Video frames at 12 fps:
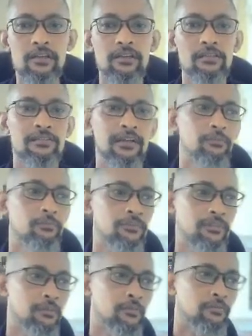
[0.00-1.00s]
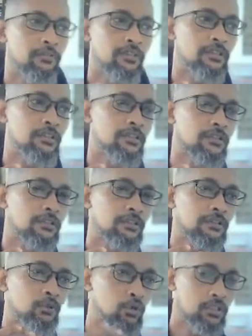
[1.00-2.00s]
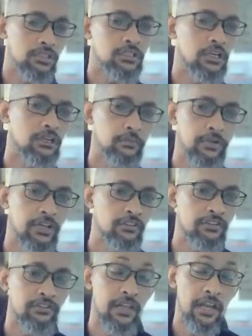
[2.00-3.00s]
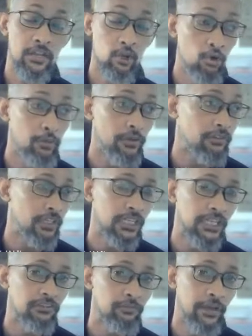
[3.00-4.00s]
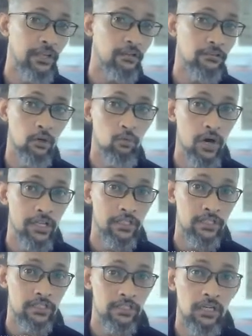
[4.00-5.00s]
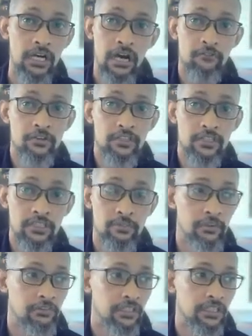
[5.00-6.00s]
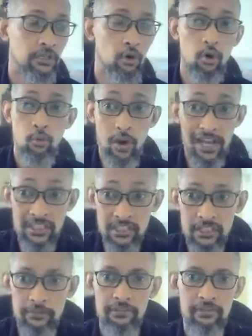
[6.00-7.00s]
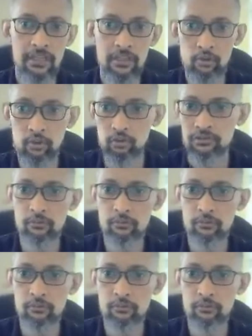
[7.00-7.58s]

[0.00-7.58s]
some of the local kind of productions that I know, basically they spend around 1 year, half a year basically, or 1 year basically to do some